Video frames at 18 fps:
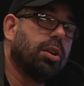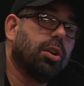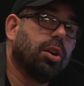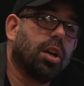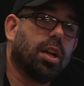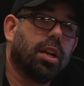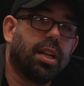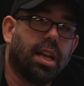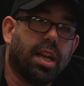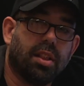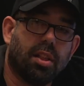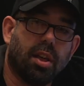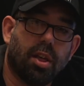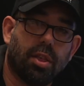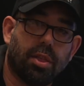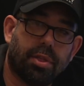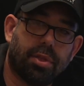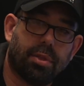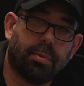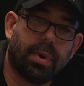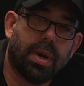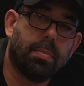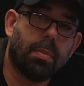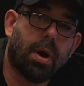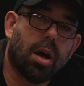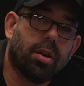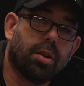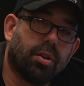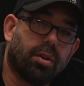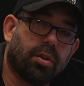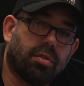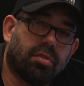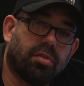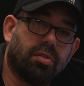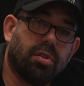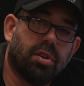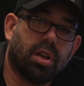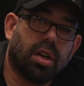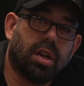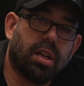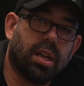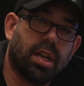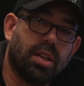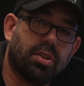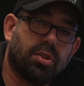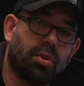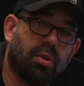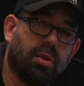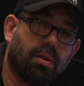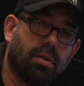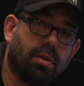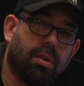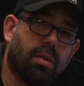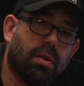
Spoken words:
going to need 3 monitors. You're going to need your